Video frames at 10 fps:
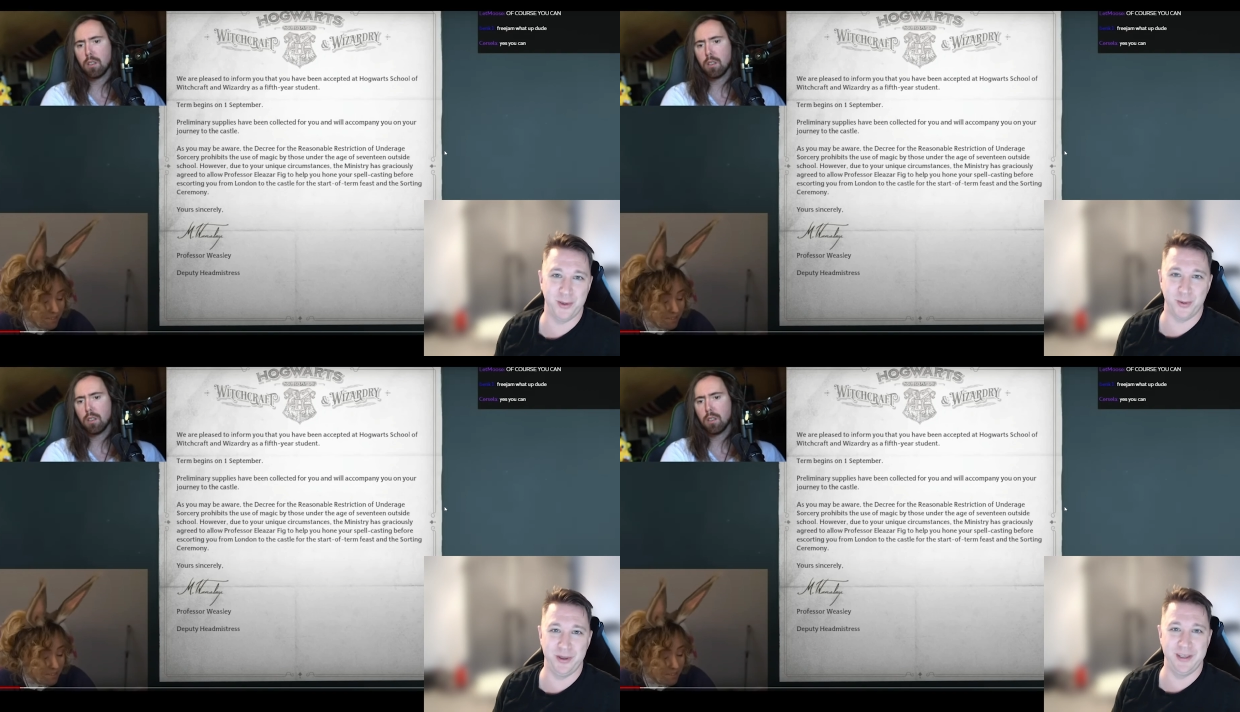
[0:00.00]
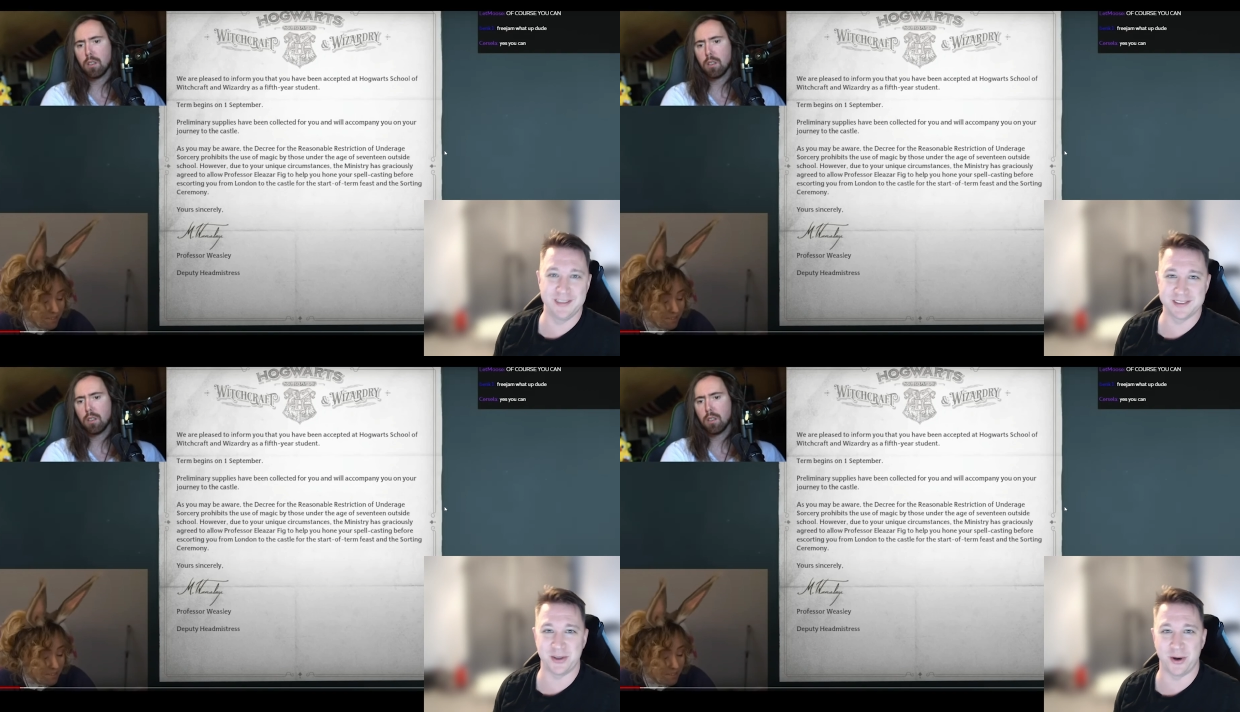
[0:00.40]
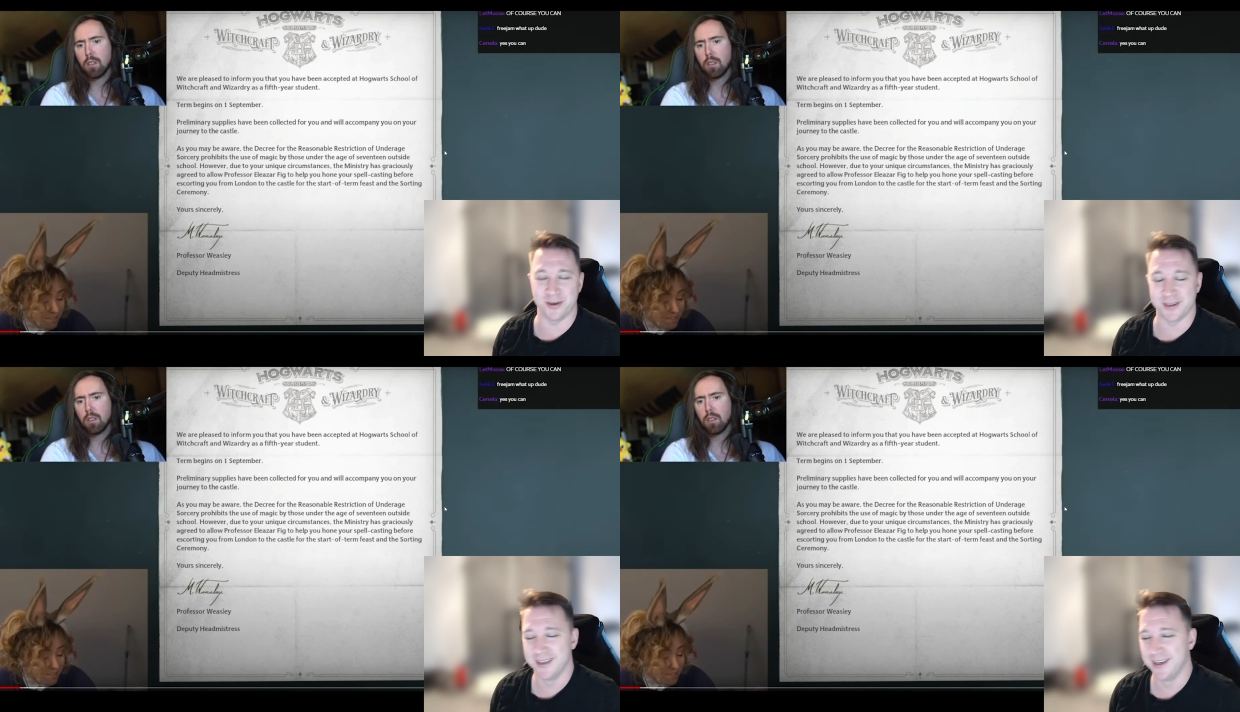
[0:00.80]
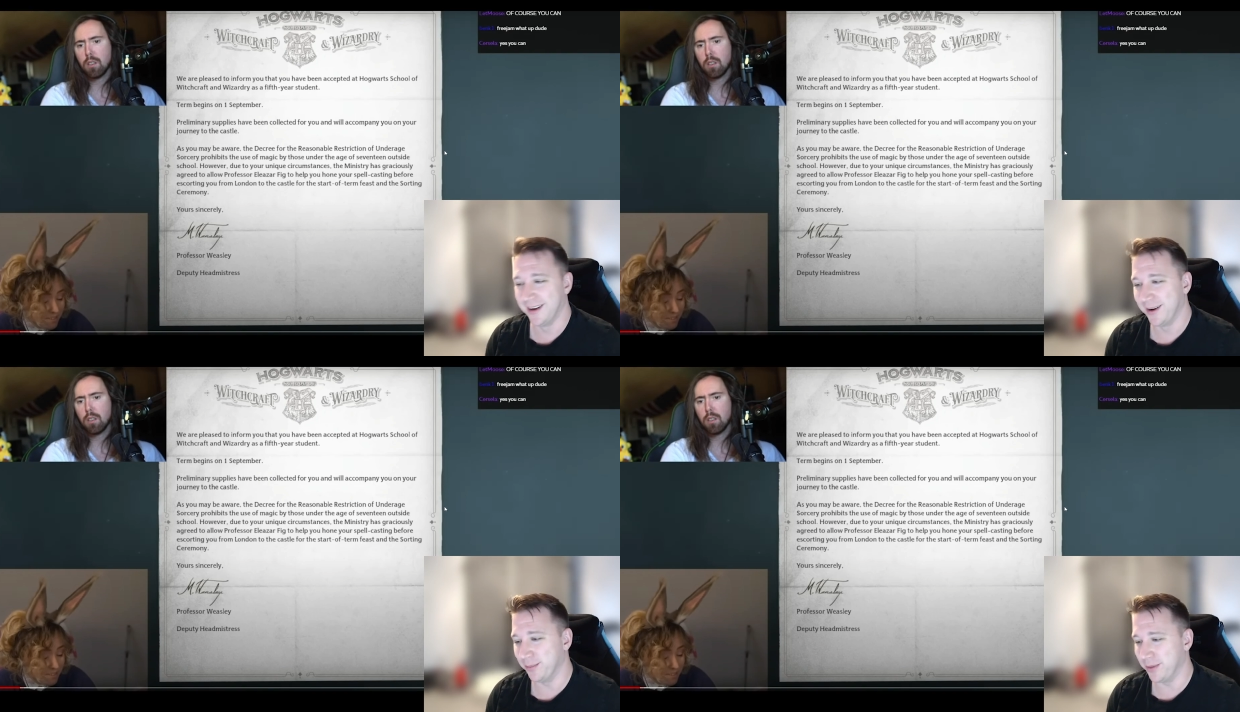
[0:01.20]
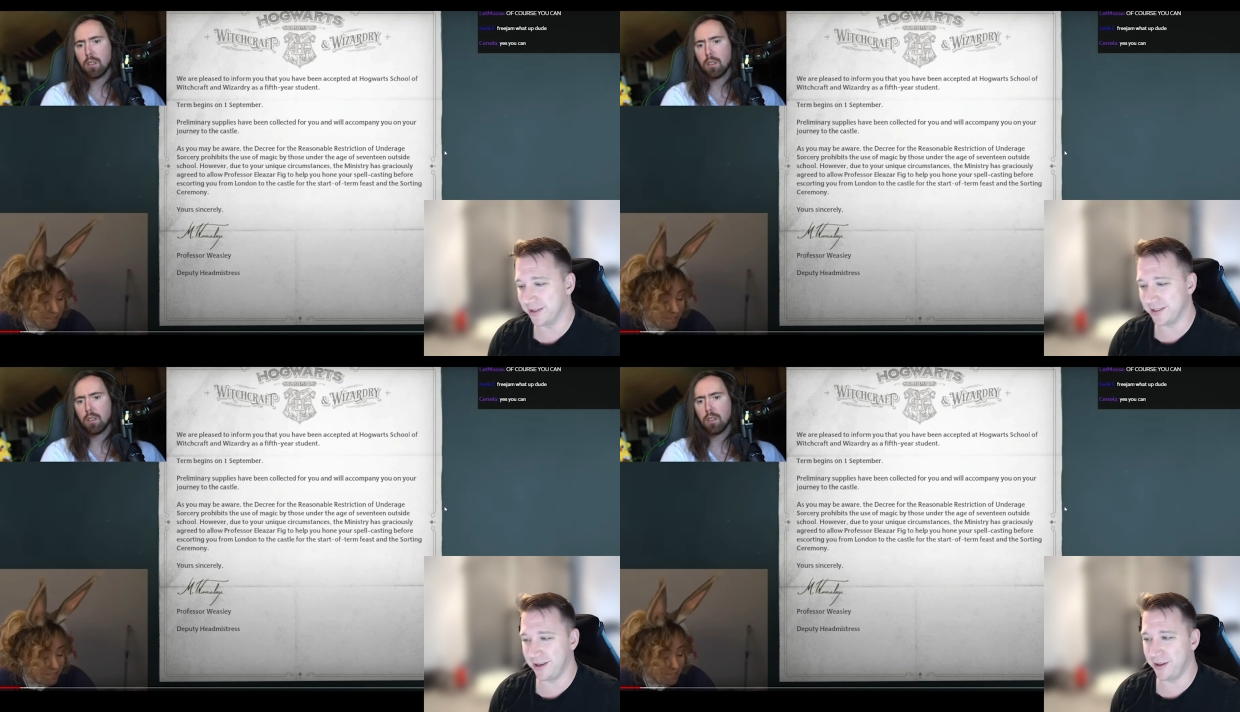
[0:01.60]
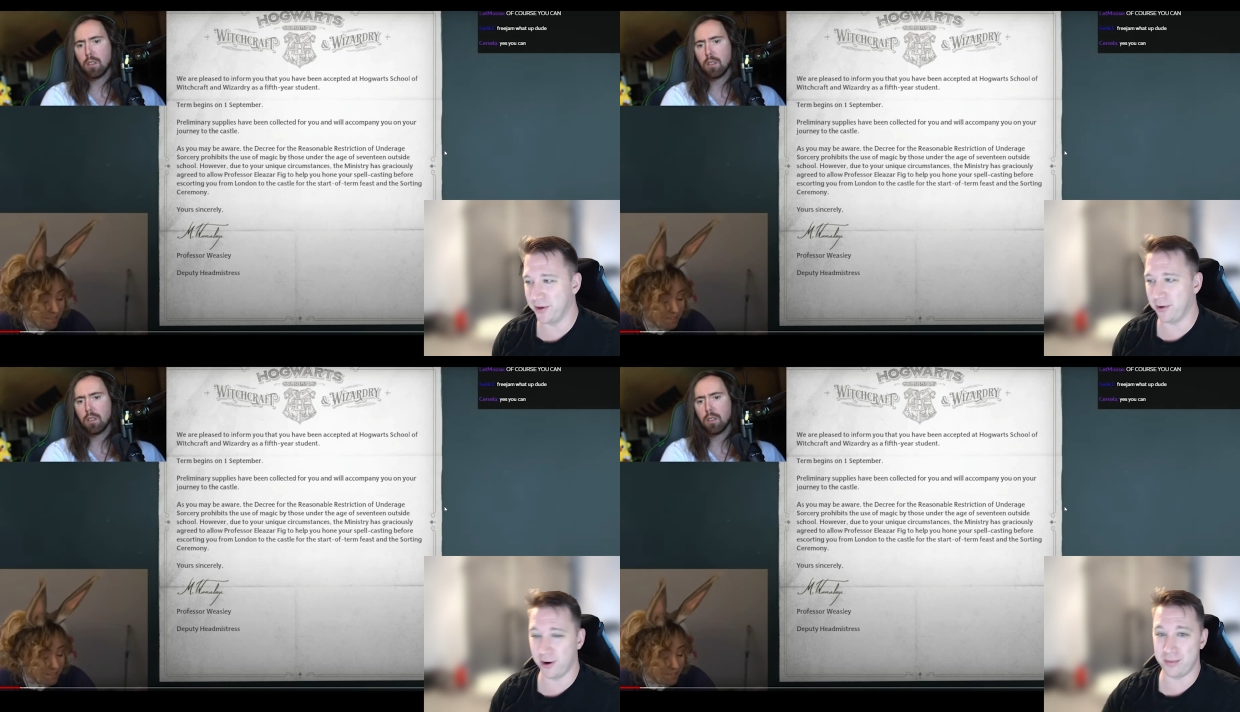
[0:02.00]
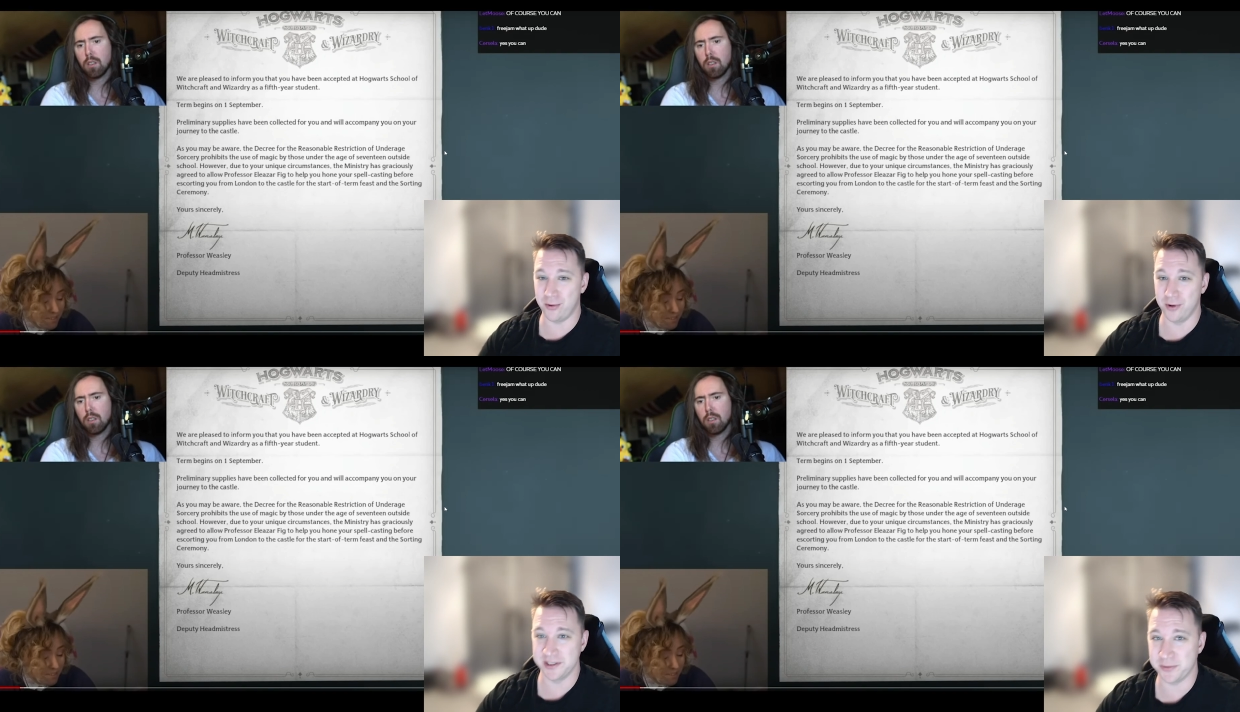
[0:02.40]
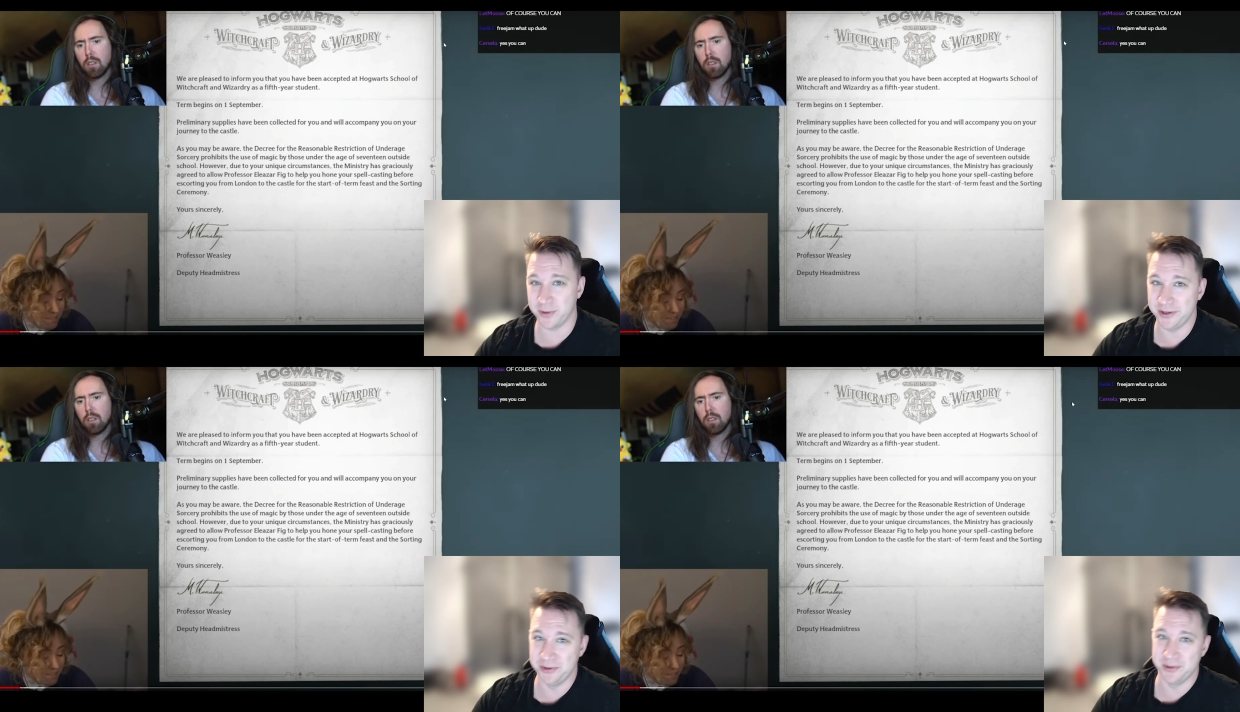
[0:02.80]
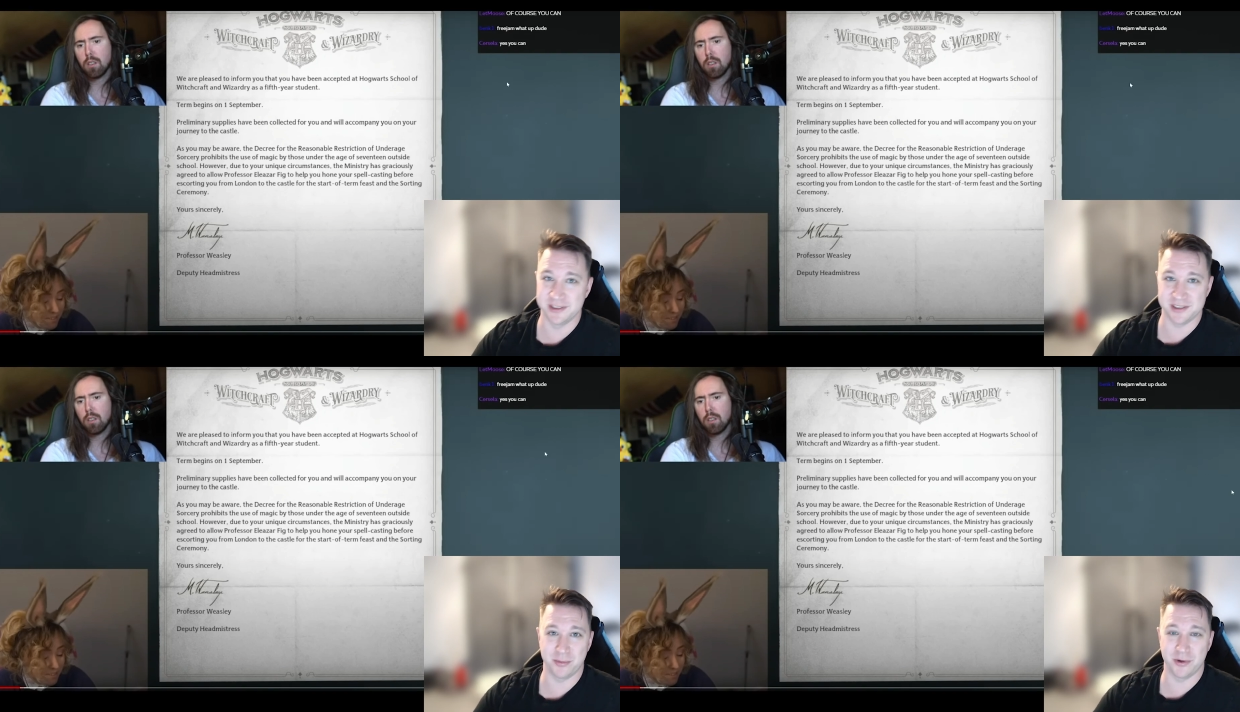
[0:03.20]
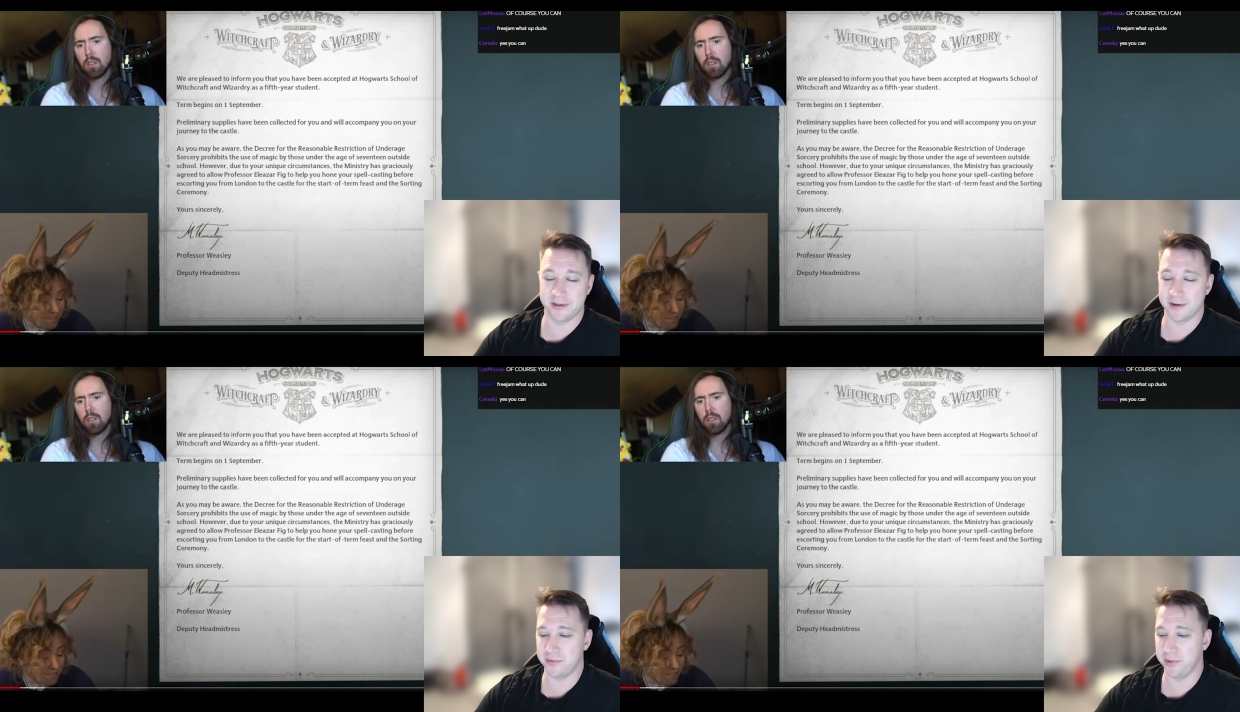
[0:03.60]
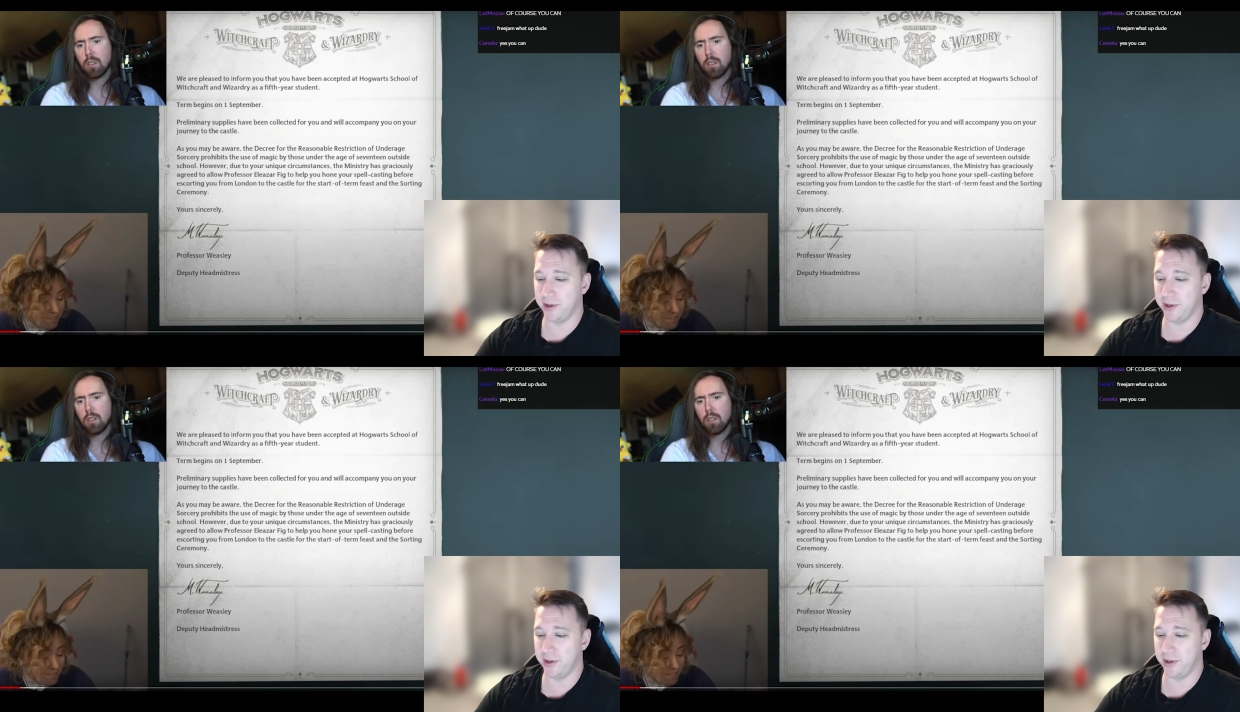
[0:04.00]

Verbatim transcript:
Speaker 1: repeating the song. But uh, there are points where you could separate the art from the